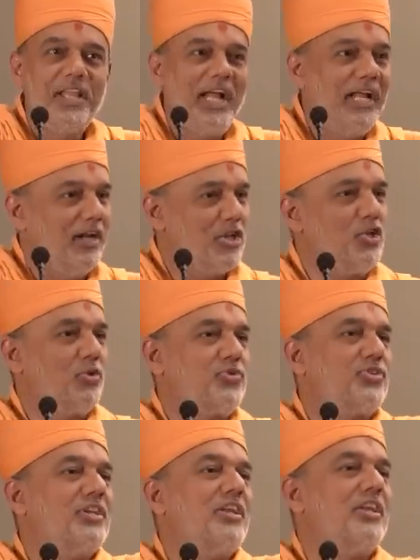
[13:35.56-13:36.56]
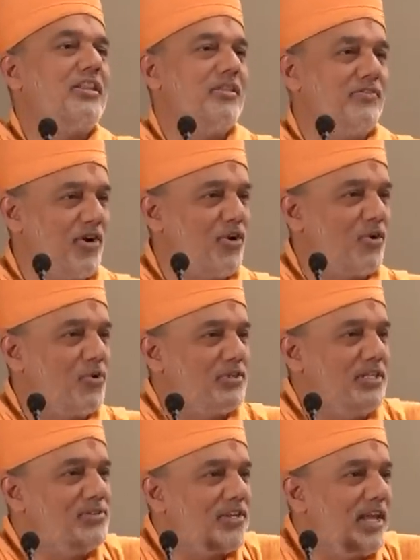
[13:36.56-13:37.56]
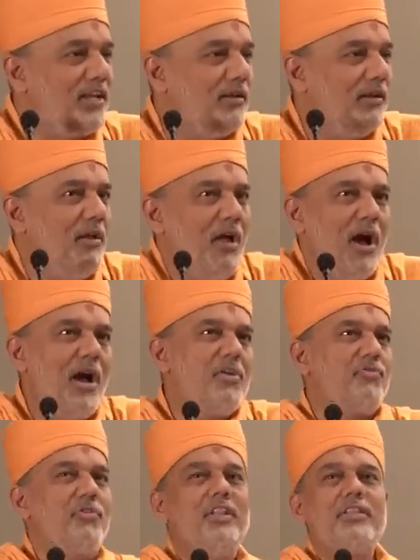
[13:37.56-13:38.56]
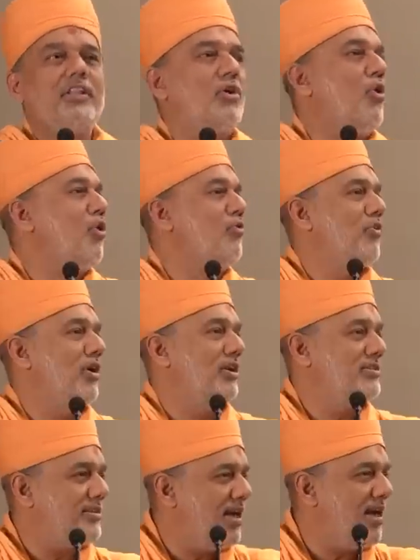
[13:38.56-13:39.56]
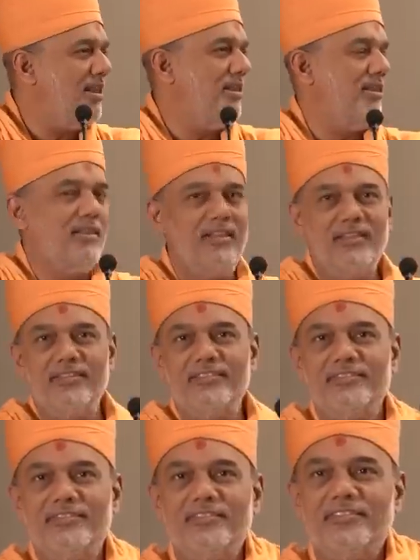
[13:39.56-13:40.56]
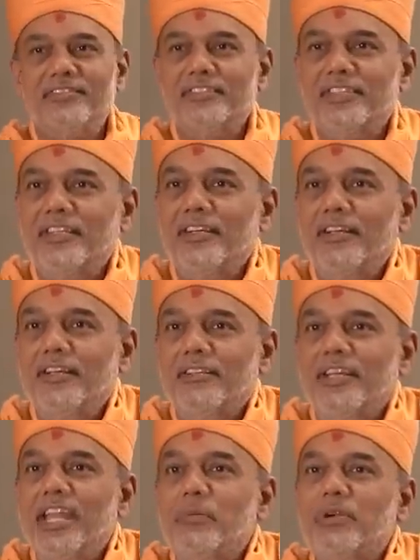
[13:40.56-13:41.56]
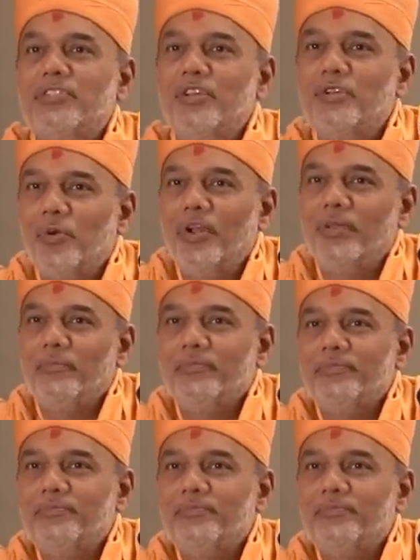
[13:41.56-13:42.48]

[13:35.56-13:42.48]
And a youth sitting in the front rows, he said, I feel that the whole world is hell. Then Emerson told him,